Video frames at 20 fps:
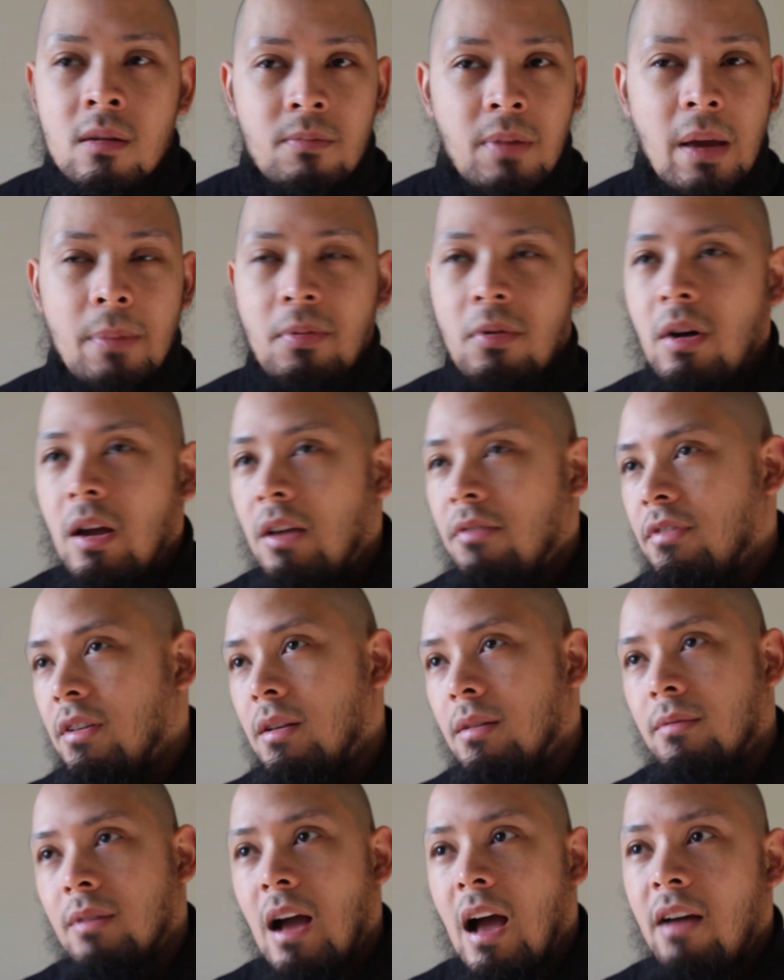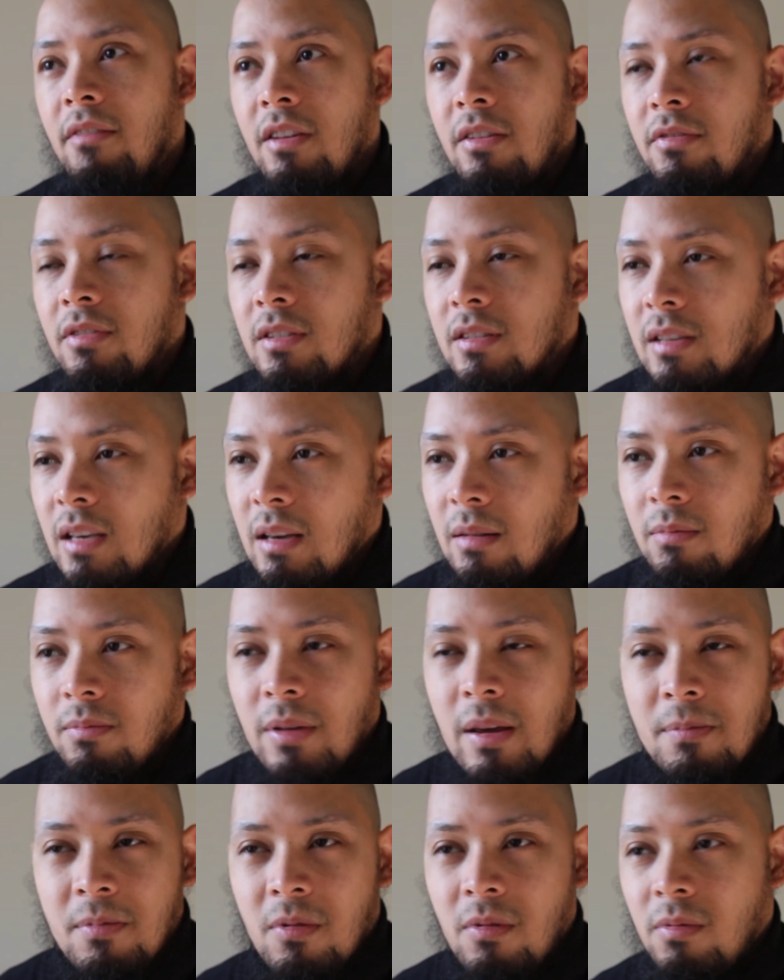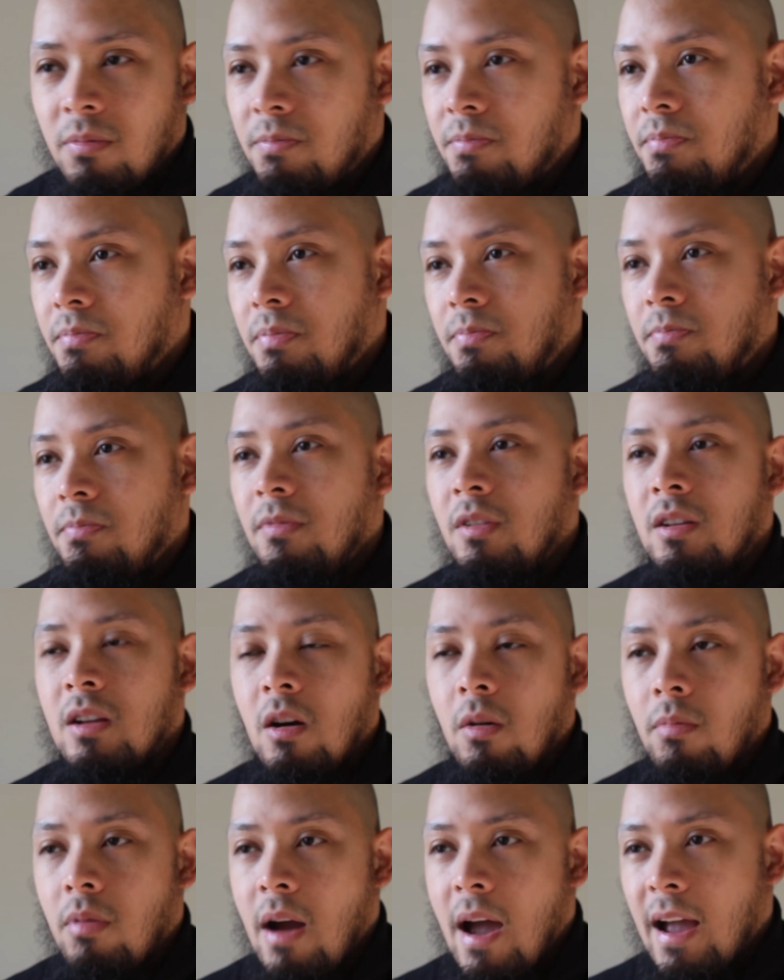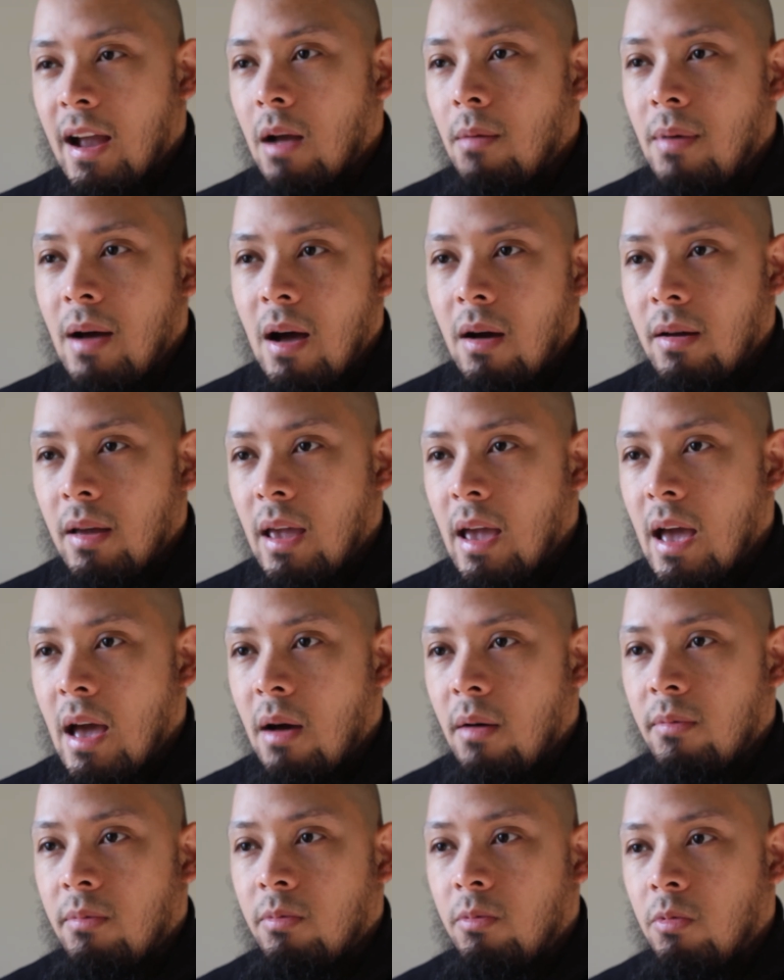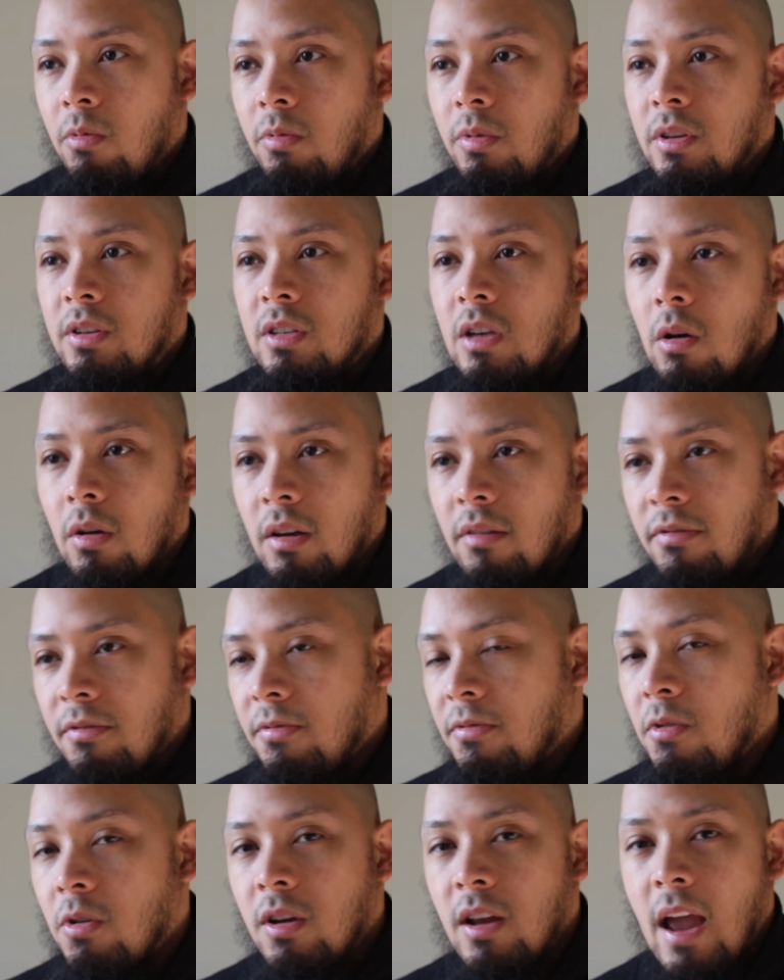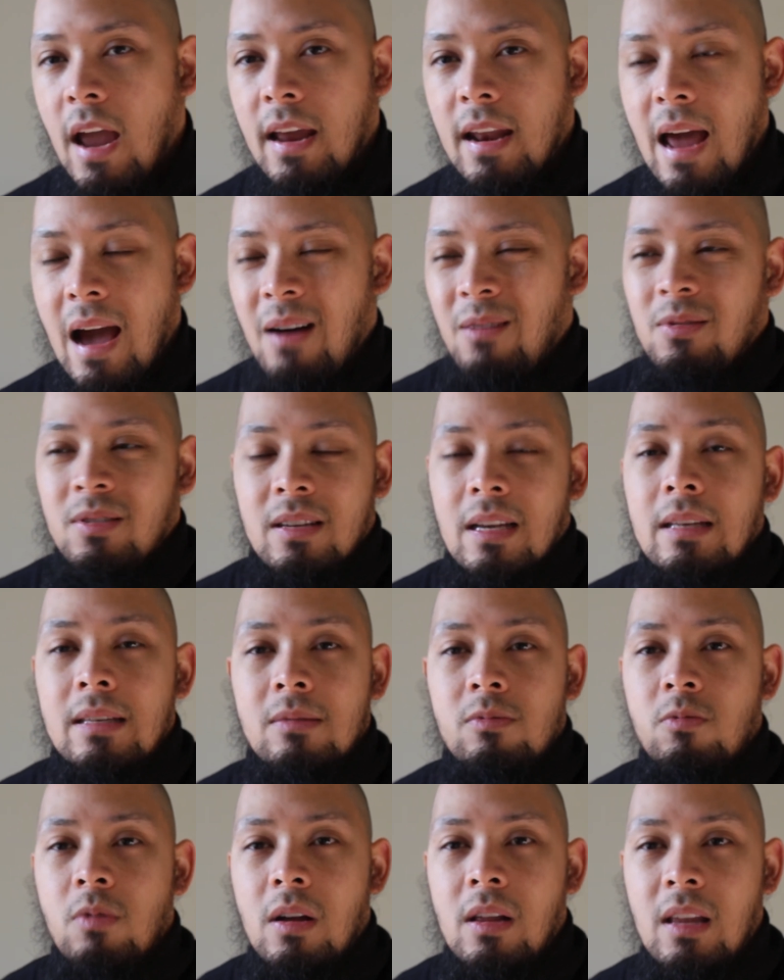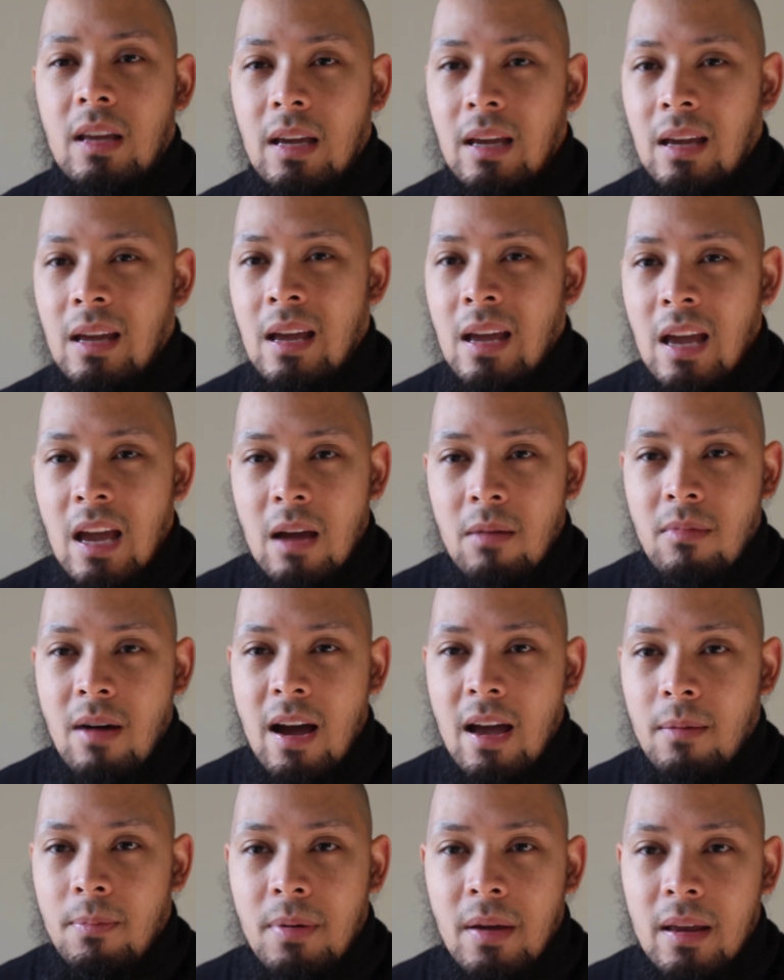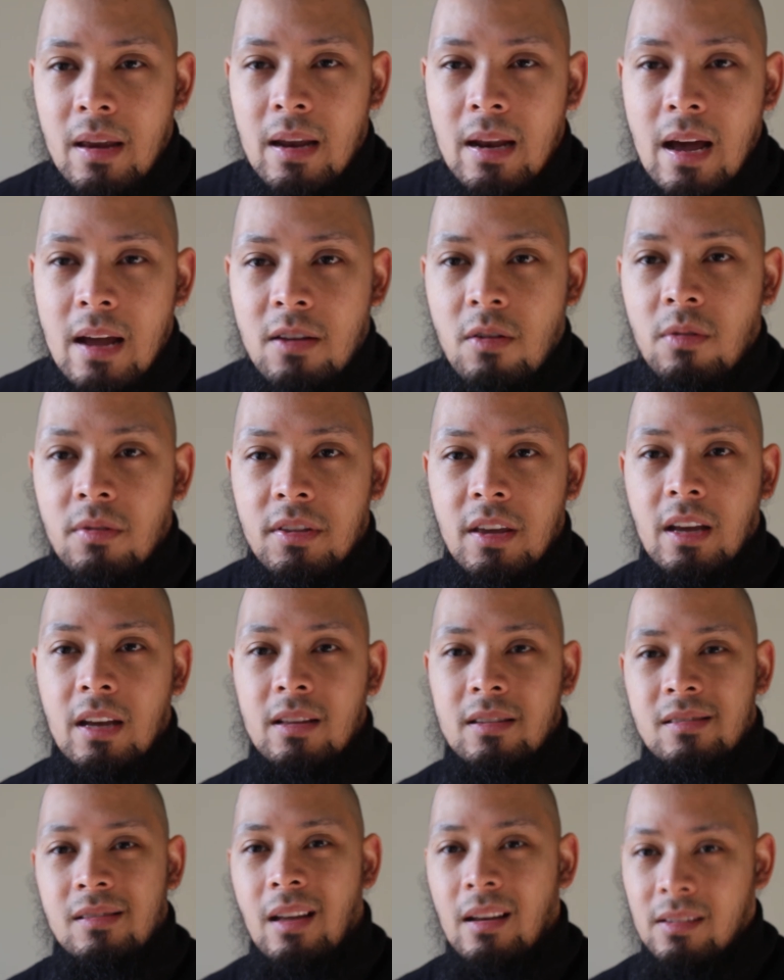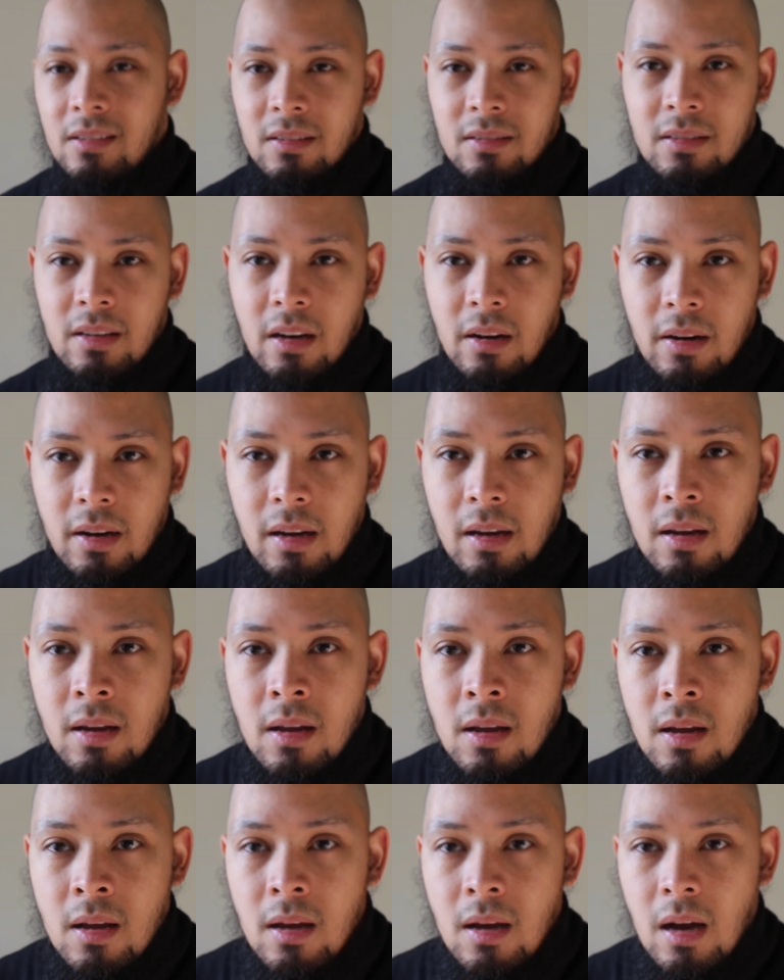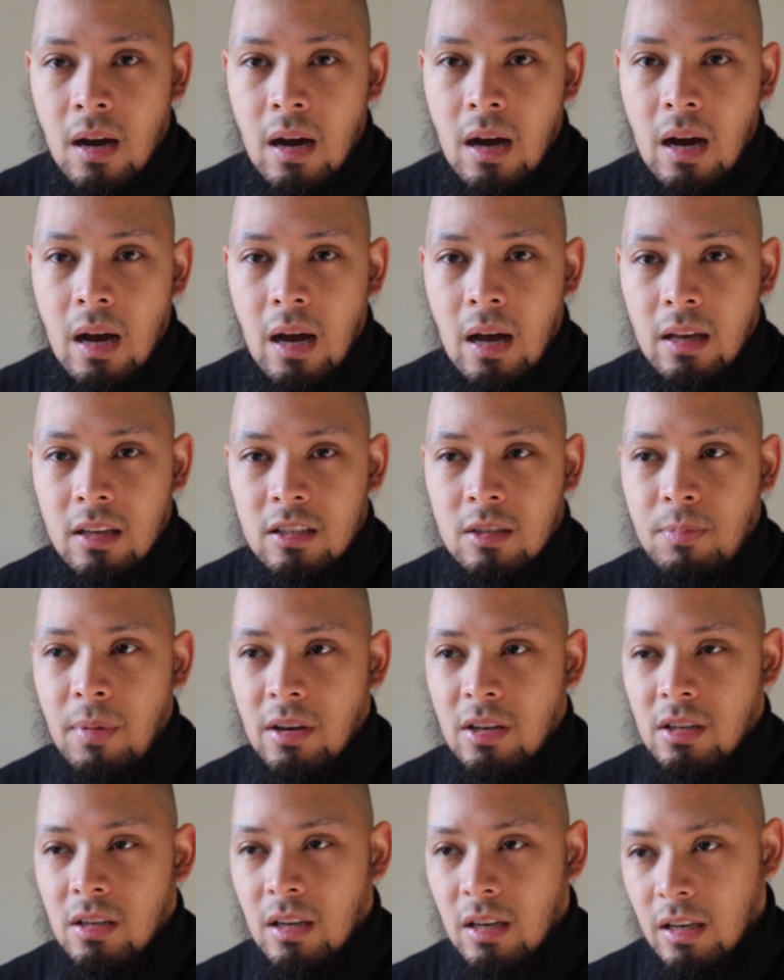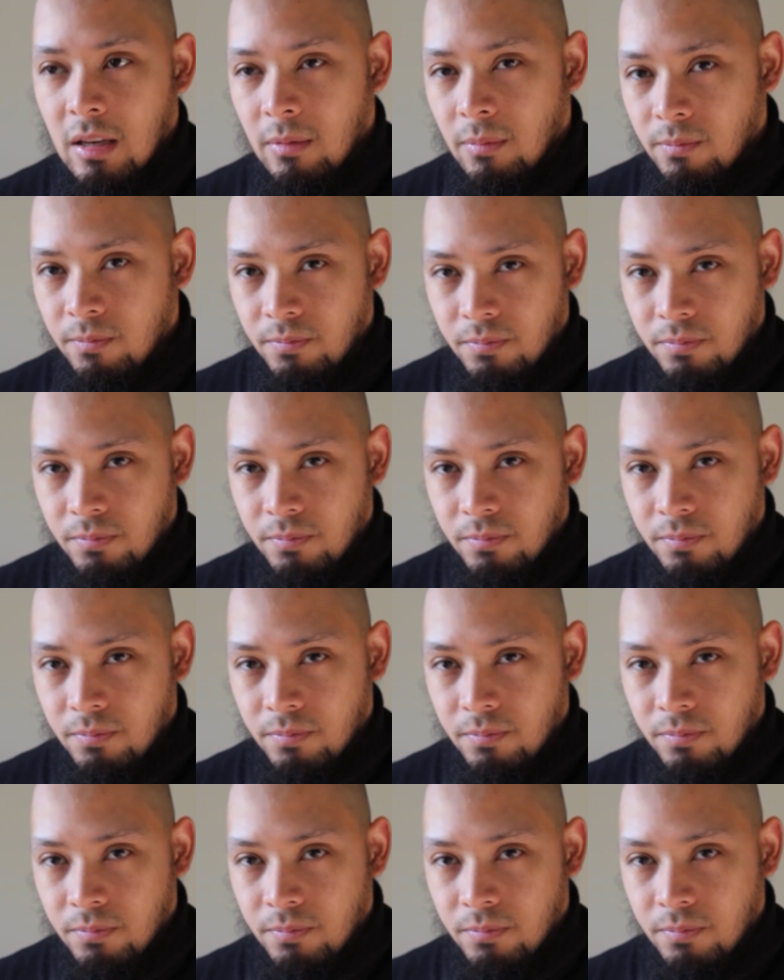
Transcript: I've even seen people, you know, brag about, yeah, we soak it for 48 hours. It's really, in my opinion, I don't think it's necessary, especially